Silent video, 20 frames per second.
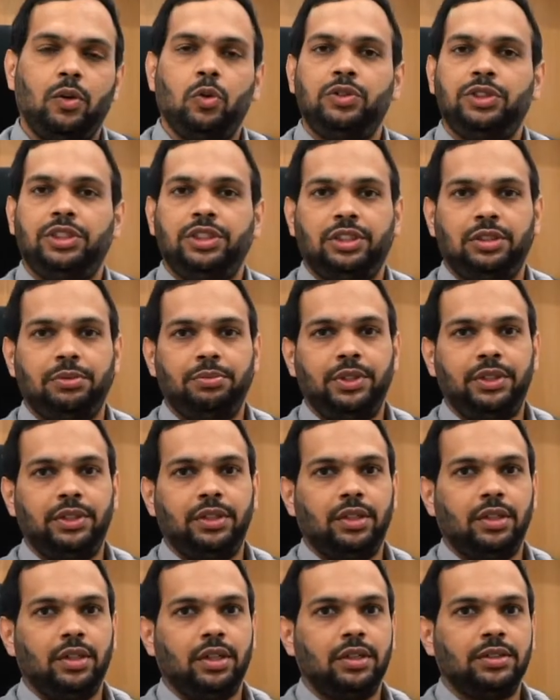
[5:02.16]

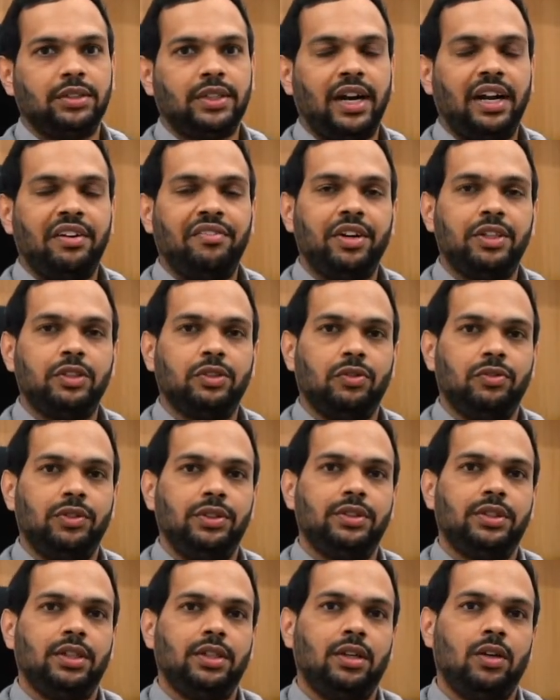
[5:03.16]
systemic side effects of
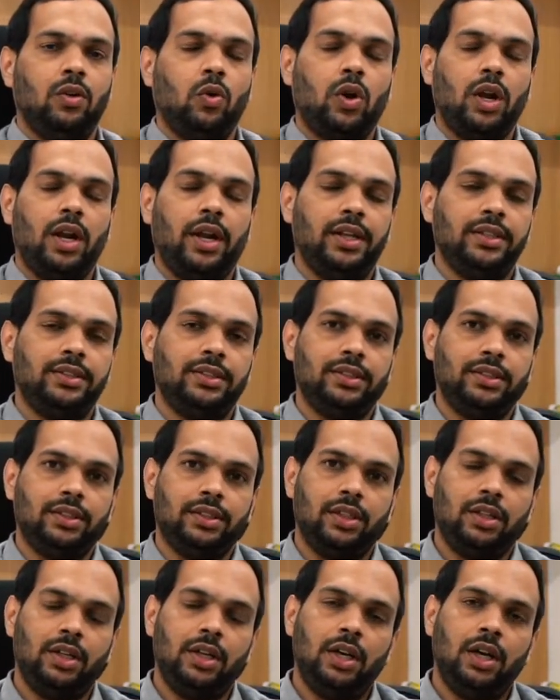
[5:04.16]
this local
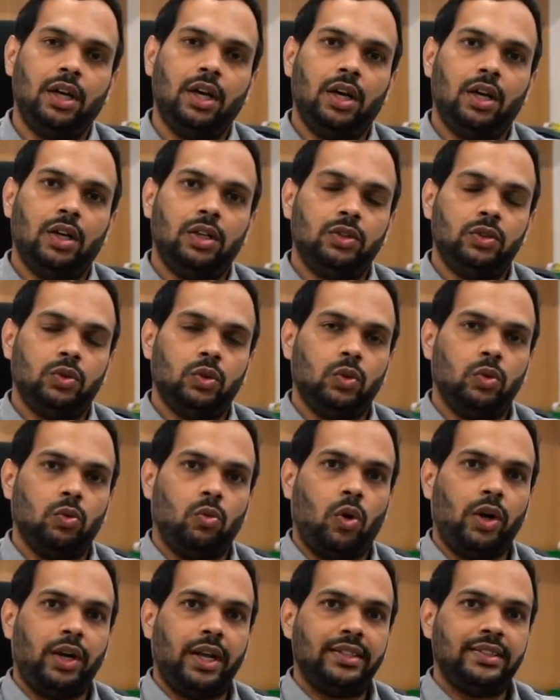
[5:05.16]
anesthesia. So
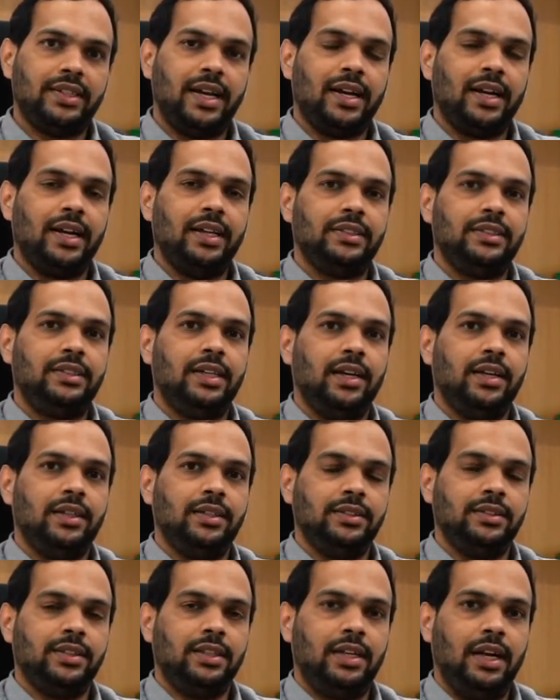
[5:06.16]
what exactly is done
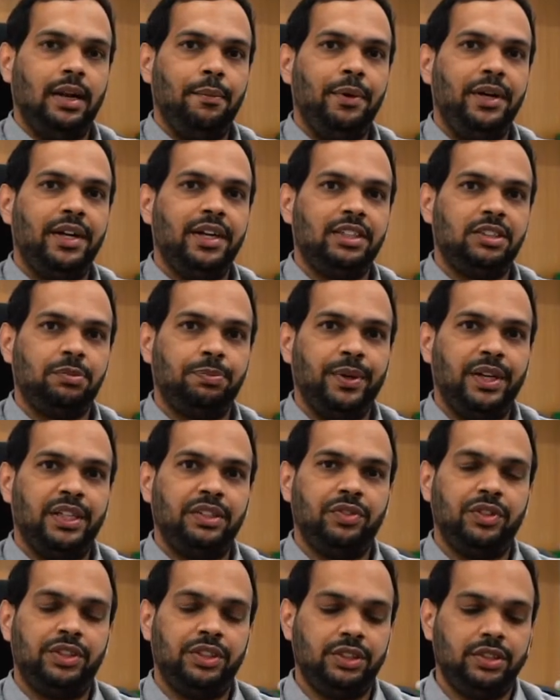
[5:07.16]
is that limited
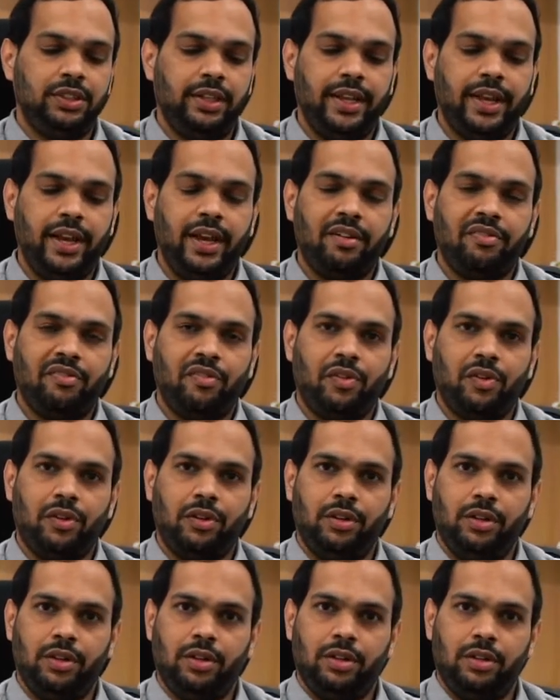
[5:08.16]
space which is there
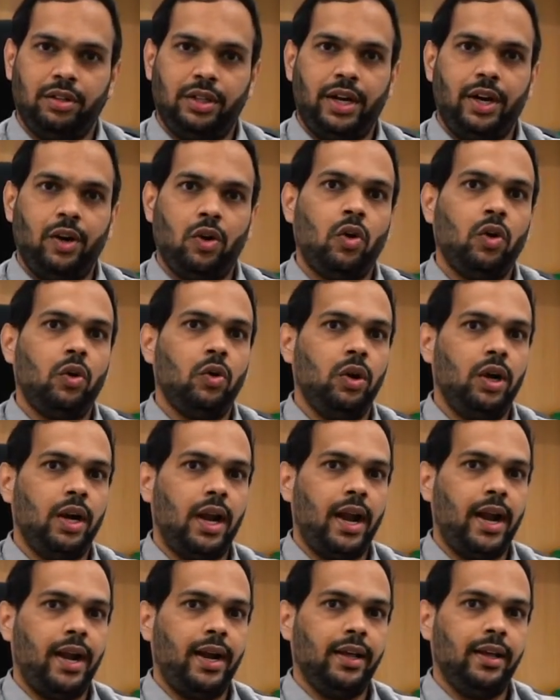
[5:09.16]
for the tendon to
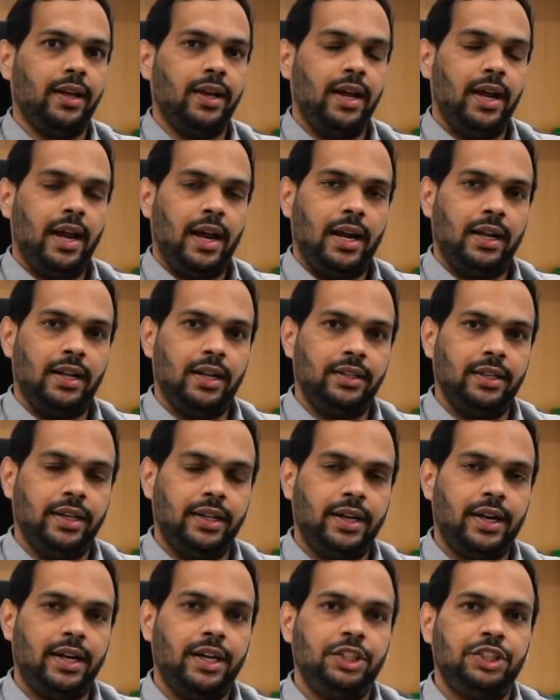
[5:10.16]
glide and the
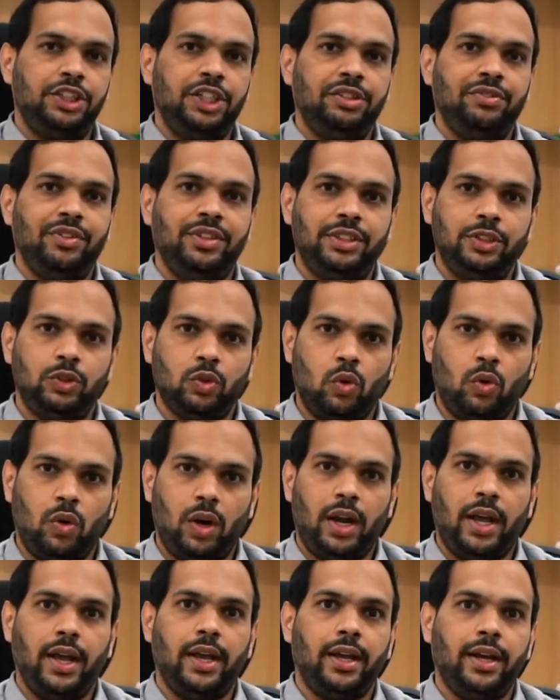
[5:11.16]
thickened sheath which is
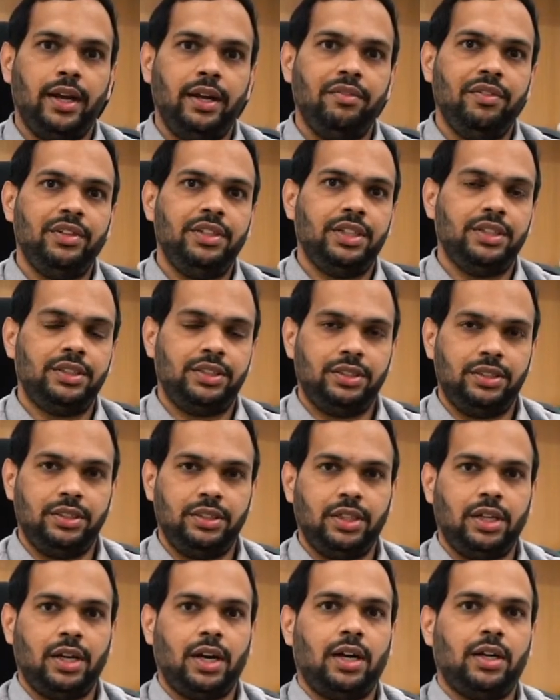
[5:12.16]
overlying it, we
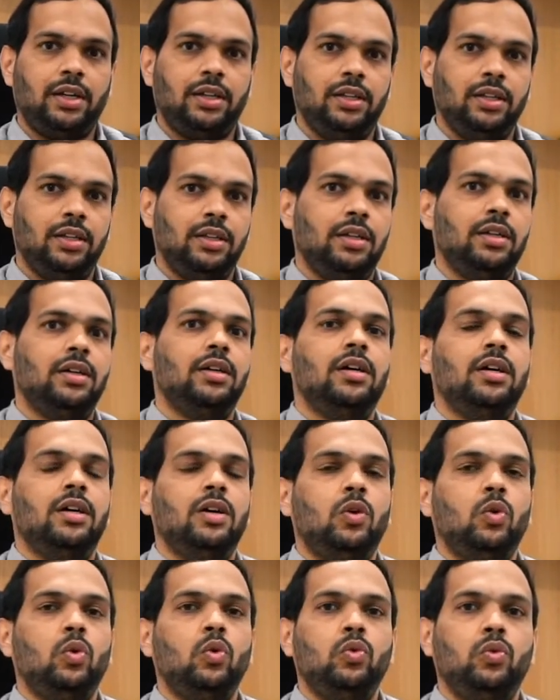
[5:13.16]
just cut
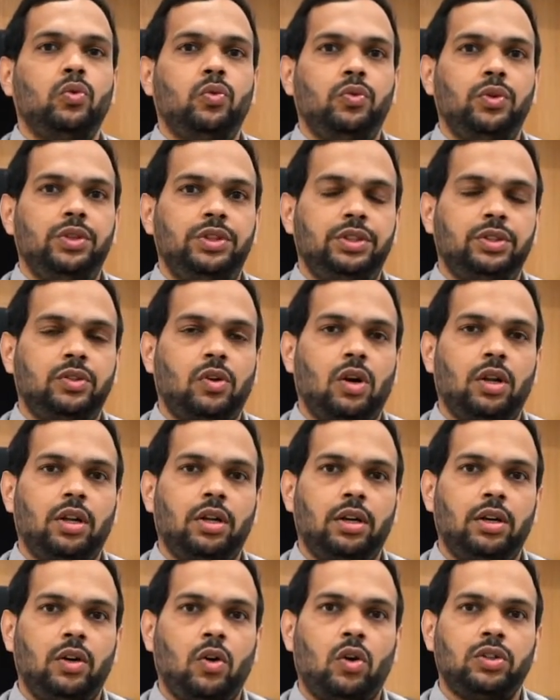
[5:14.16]
the roof, which is
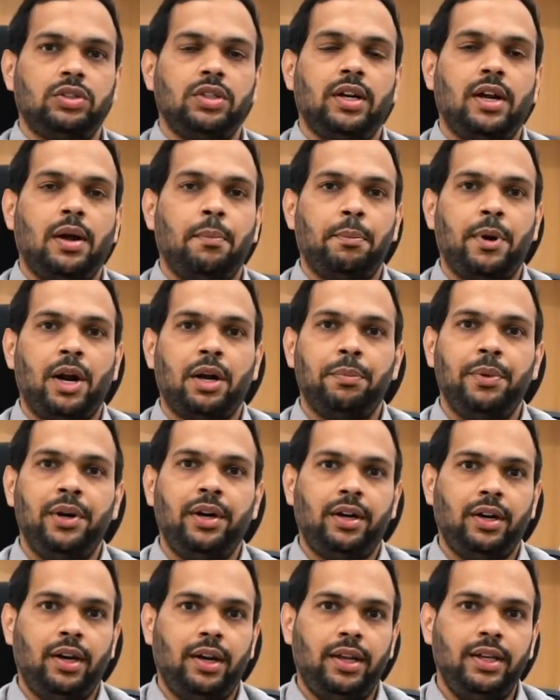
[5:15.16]
called the dorsal
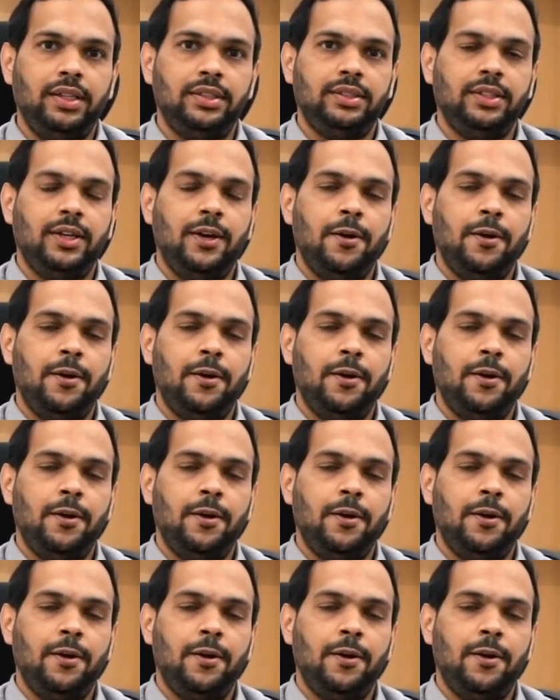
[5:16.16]
compartment release,